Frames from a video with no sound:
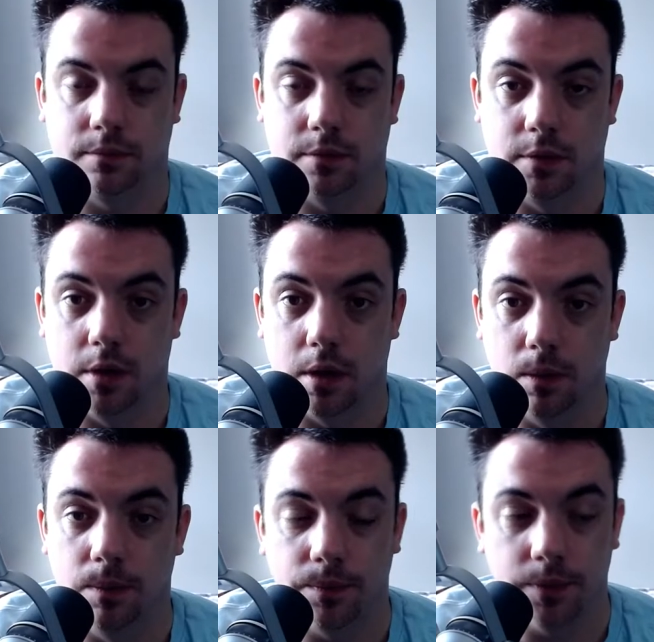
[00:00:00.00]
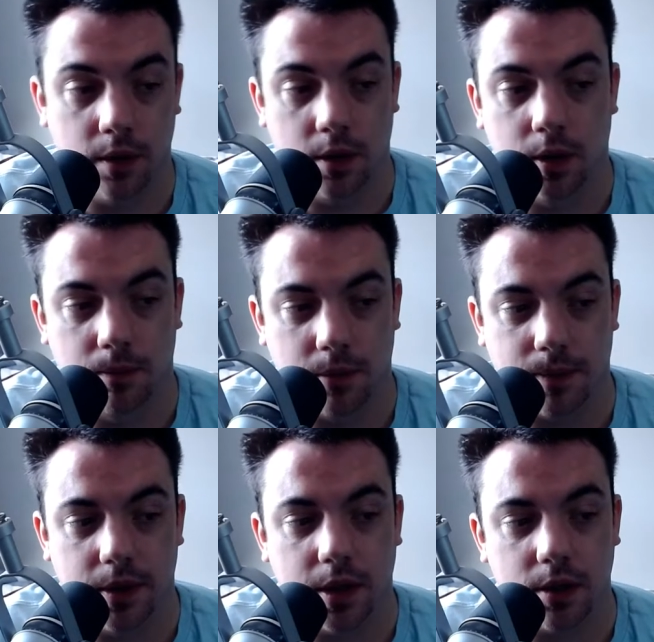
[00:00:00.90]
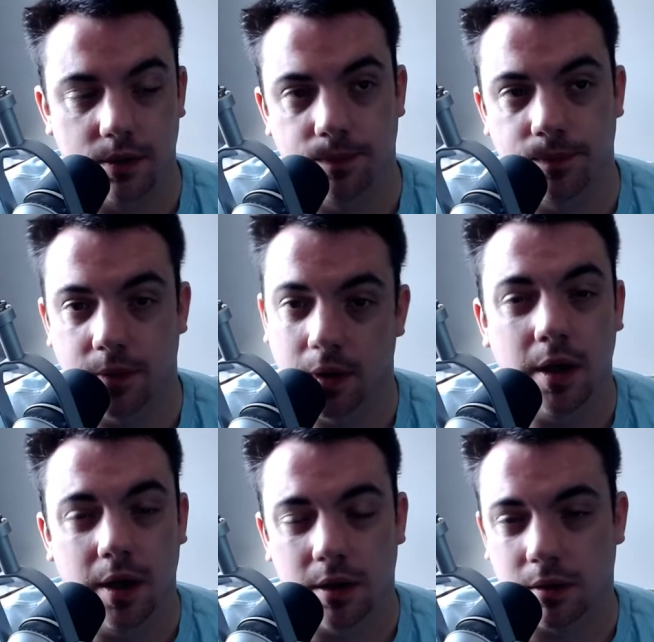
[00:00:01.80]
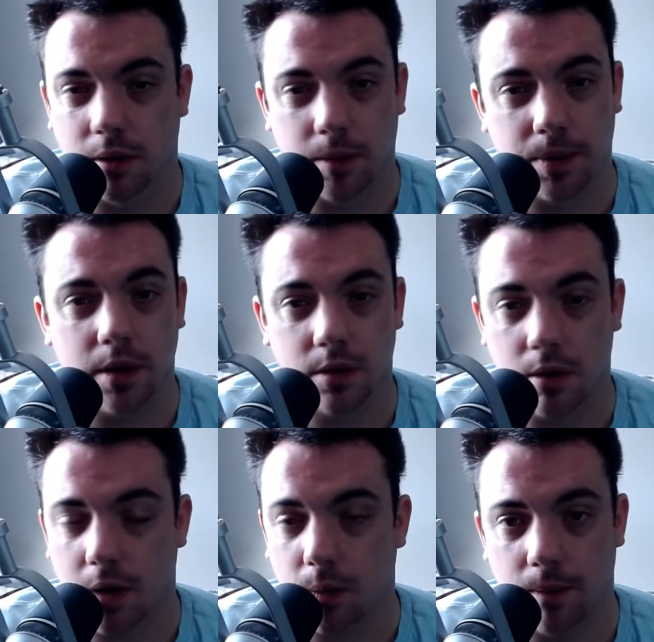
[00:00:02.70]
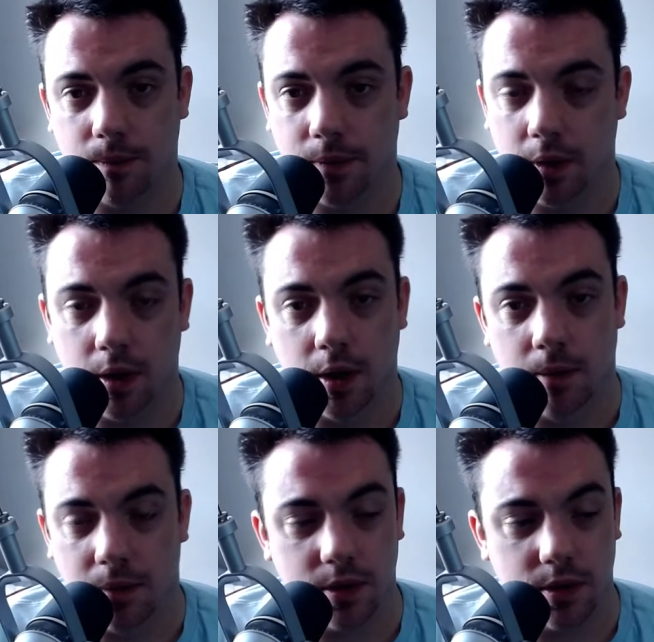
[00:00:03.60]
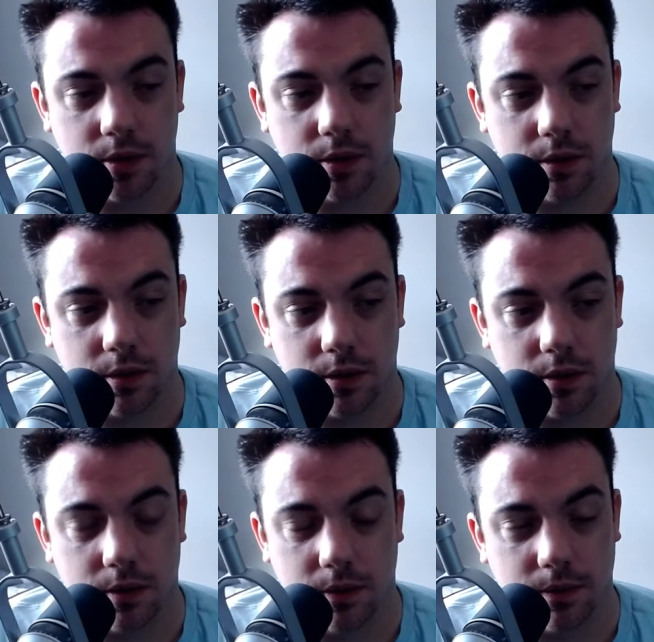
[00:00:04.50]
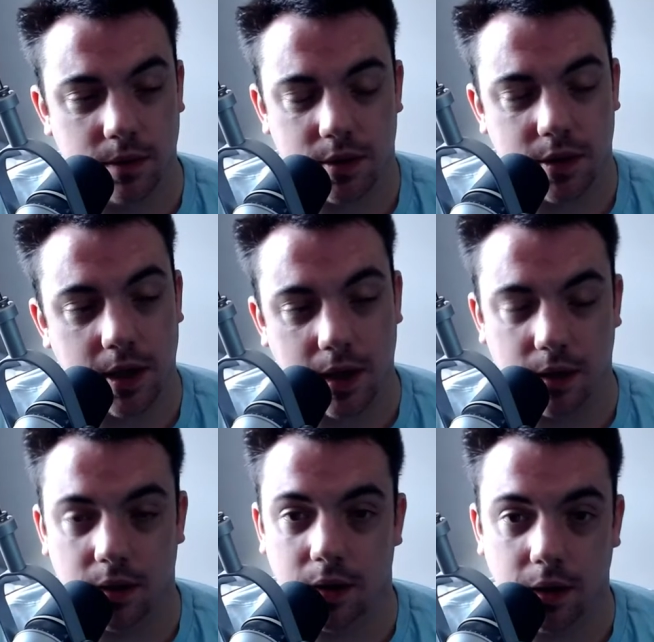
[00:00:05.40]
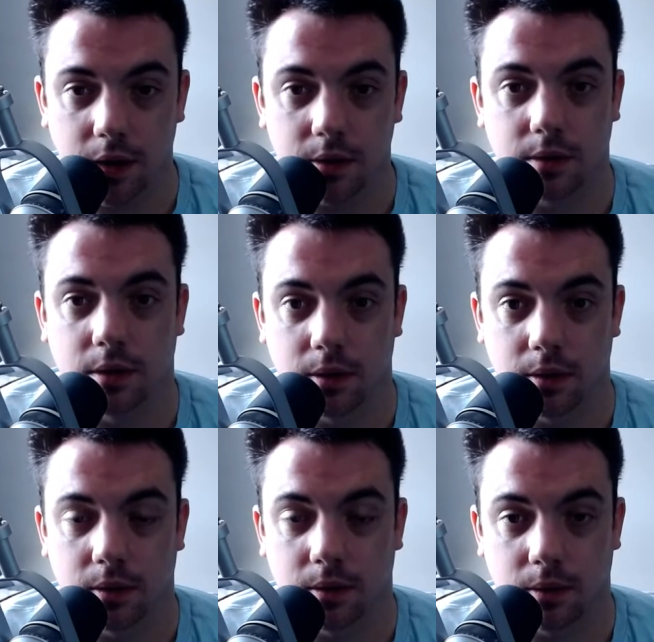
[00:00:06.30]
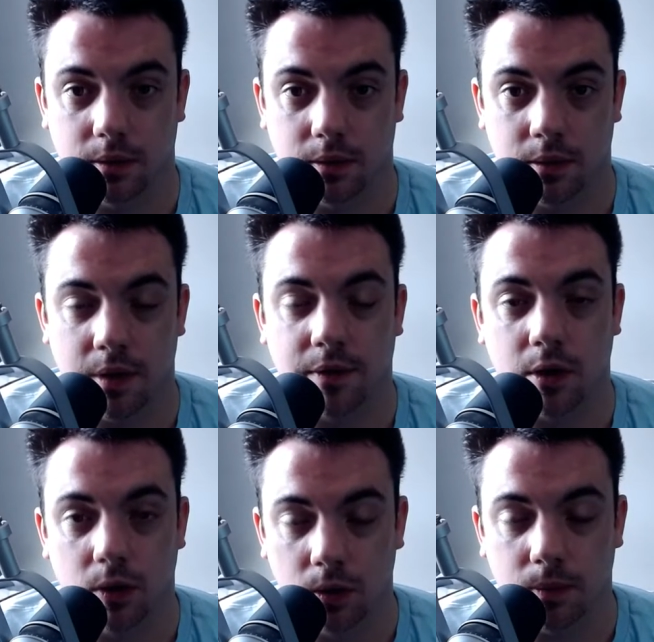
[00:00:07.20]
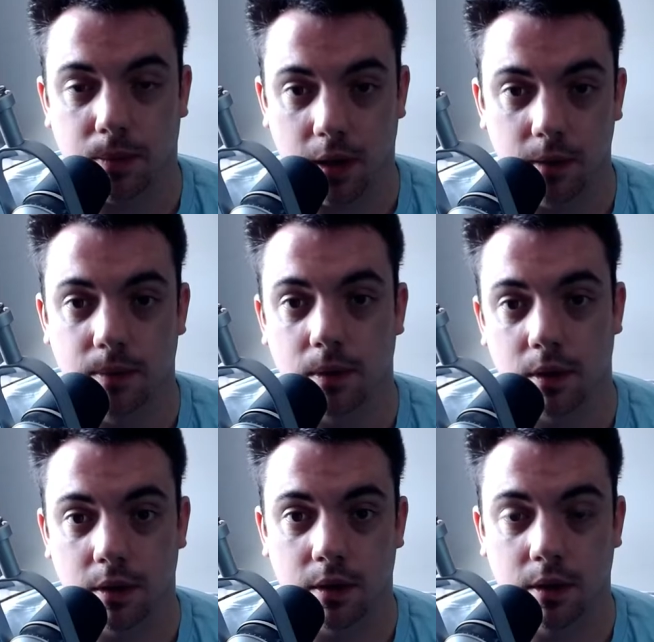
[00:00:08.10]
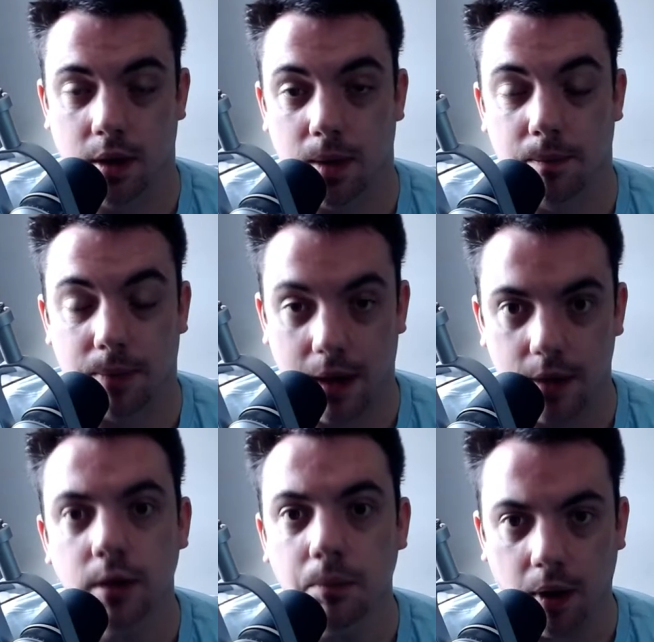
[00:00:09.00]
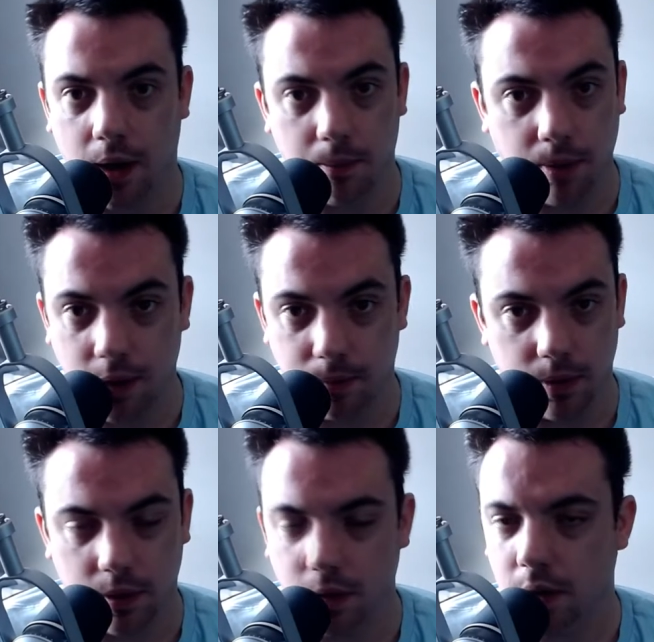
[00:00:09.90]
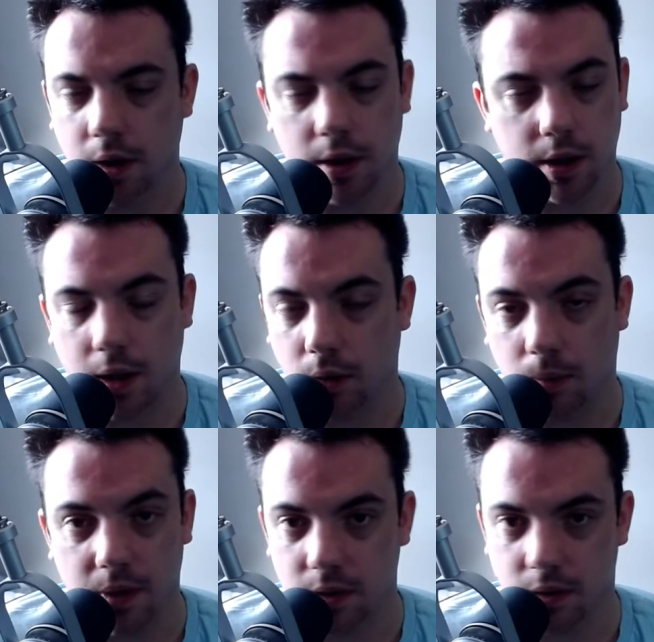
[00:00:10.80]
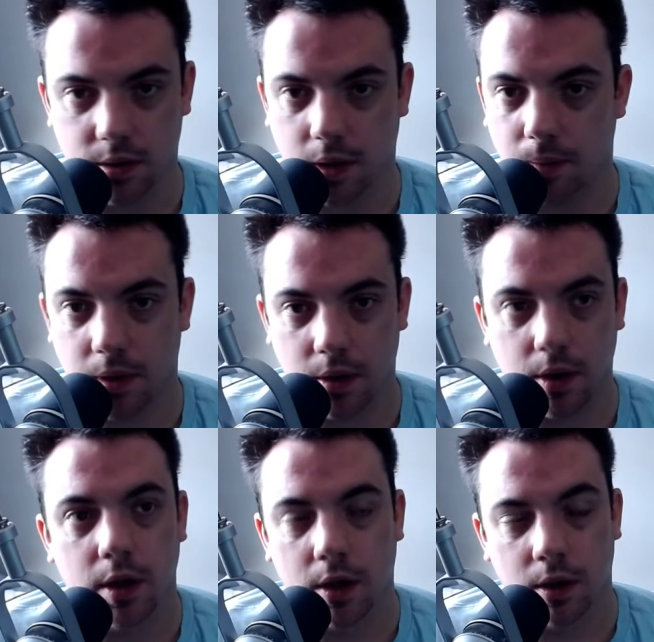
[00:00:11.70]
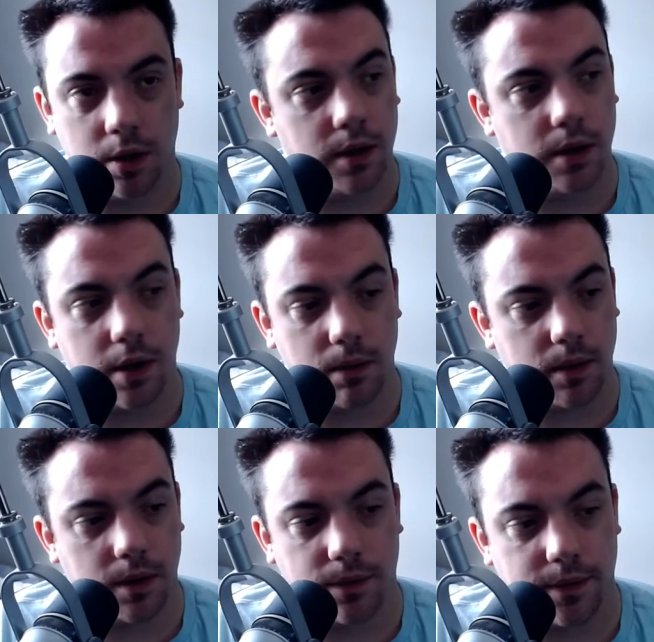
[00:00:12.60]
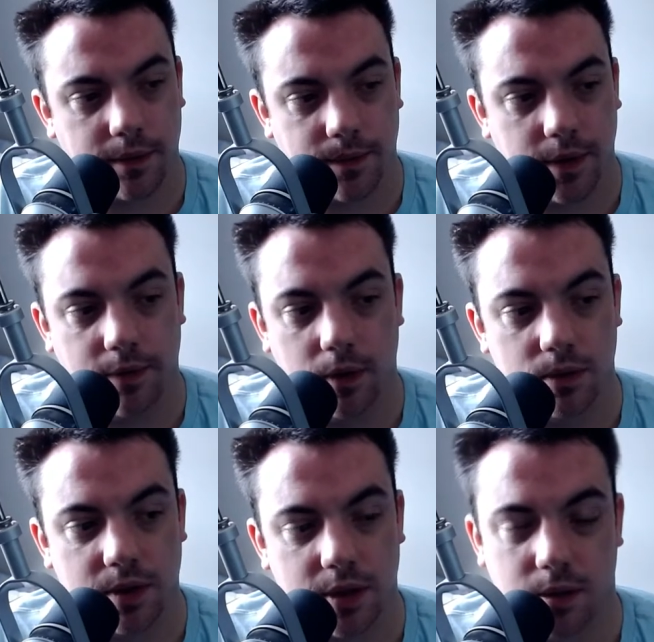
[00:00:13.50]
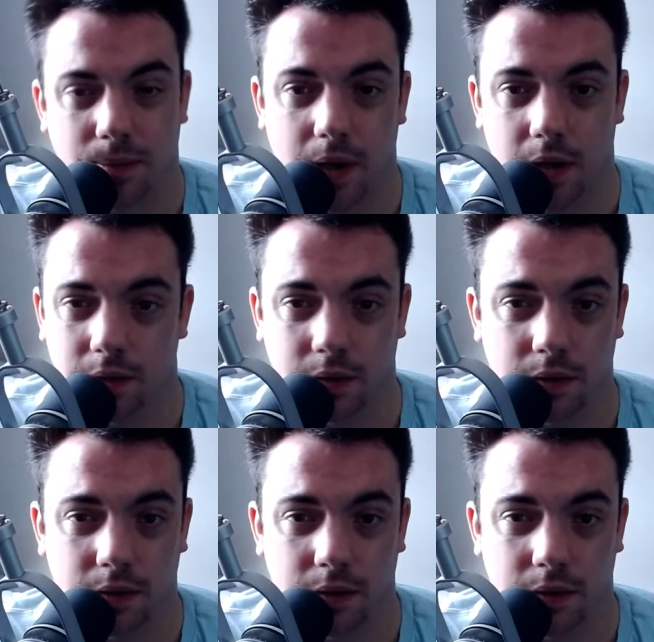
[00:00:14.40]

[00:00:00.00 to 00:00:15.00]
So my prediction, it's going to be a tight one. But Shanahan needs to have a good playbook and play by that playbook. He cannot mess this up. You know, if you lose against the Bears,